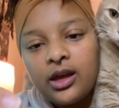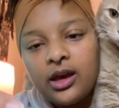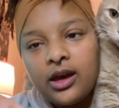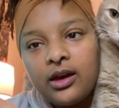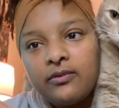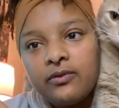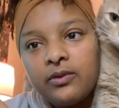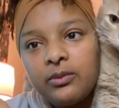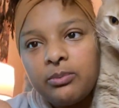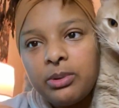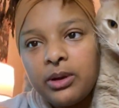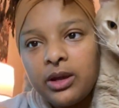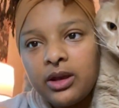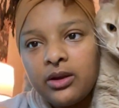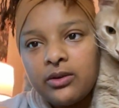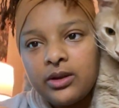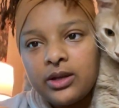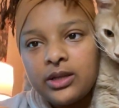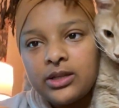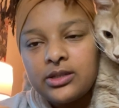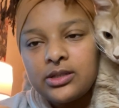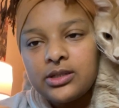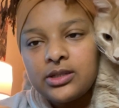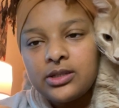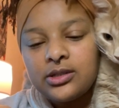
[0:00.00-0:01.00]
have a
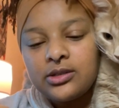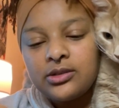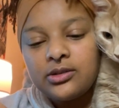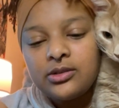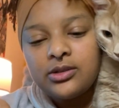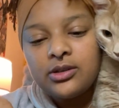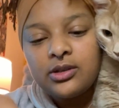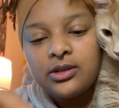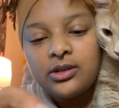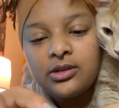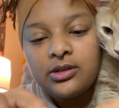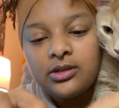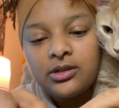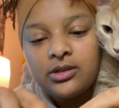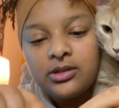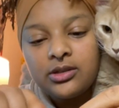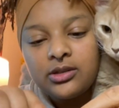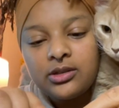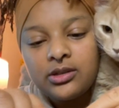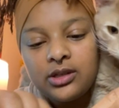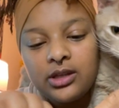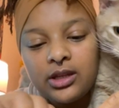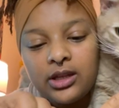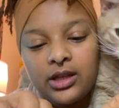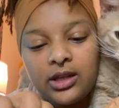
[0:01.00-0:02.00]
parrot. He's
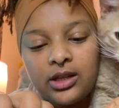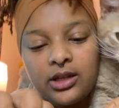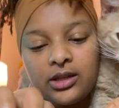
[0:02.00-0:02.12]
getting